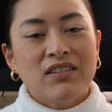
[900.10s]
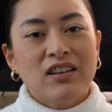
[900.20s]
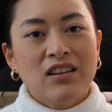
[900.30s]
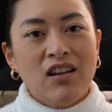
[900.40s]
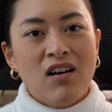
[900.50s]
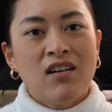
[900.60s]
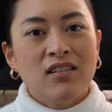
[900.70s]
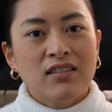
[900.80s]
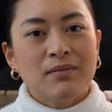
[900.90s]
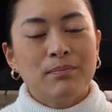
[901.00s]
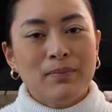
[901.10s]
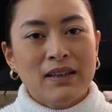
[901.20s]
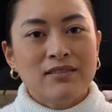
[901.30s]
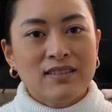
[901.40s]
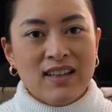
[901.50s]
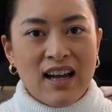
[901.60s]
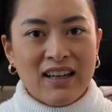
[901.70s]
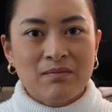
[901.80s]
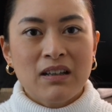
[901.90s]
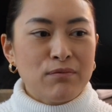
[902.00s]
a long meal
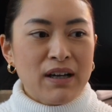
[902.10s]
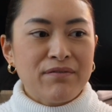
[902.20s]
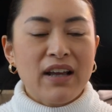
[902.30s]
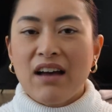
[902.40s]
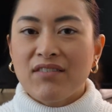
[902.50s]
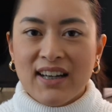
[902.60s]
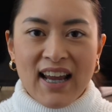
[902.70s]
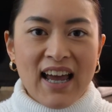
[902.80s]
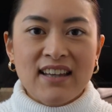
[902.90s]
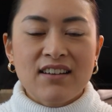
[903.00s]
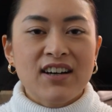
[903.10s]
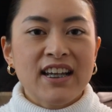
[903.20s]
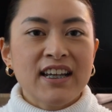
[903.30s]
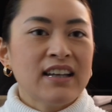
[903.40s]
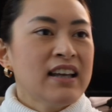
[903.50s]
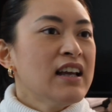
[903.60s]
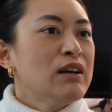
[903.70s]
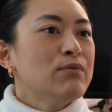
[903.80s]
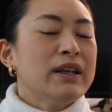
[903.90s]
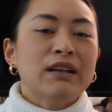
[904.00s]
time. When we have a gathering,
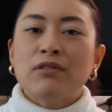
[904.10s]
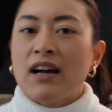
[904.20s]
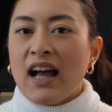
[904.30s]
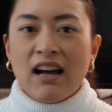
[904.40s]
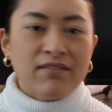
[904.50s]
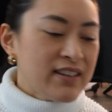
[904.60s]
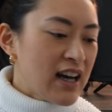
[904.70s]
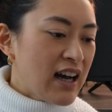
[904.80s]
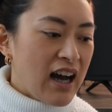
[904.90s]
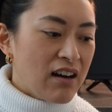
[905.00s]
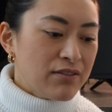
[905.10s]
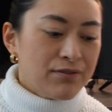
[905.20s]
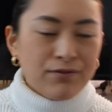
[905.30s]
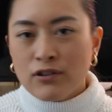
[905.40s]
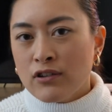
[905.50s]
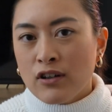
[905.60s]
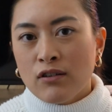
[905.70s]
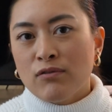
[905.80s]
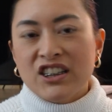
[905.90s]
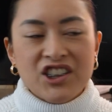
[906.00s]
we will have our
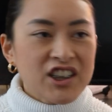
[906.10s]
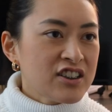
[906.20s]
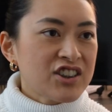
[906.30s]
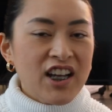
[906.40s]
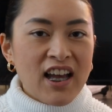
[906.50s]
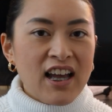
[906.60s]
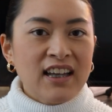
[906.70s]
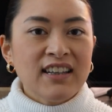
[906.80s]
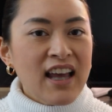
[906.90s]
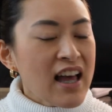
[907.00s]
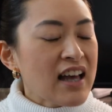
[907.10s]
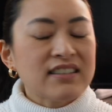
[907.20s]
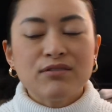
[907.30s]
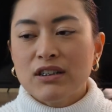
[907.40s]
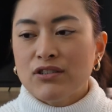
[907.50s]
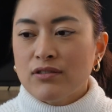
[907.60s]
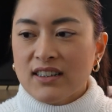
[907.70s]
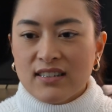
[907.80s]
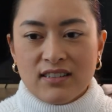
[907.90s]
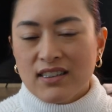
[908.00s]
food, we chit chat. Yes, we do
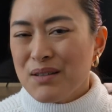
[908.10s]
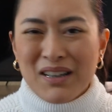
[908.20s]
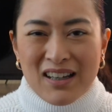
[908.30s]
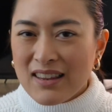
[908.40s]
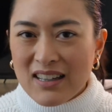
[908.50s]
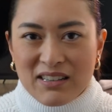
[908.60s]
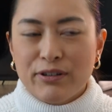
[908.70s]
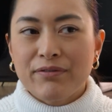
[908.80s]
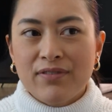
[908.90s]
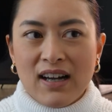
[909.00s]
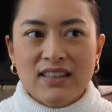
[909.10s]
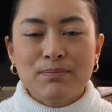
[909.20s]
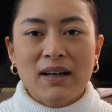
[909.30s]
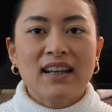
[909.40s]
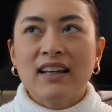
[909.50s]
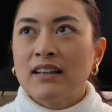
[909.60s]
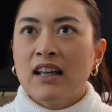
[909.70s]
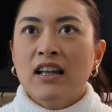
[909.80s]
the similar things with France, but then